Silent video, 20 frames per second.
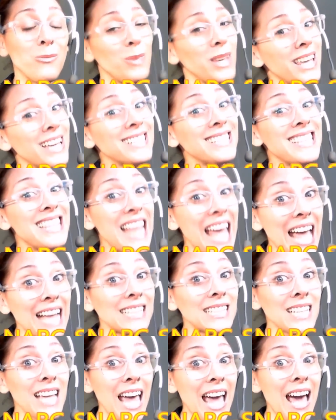because
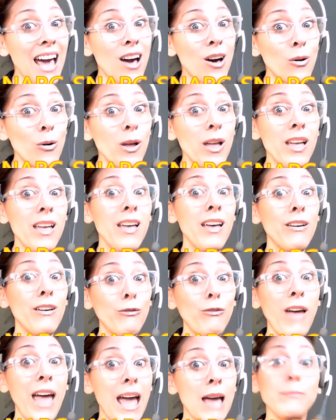that's how
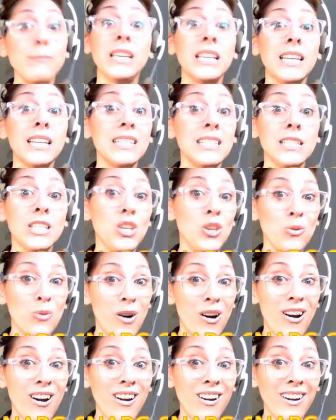fabulous you
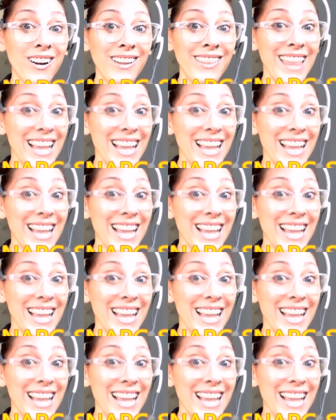are.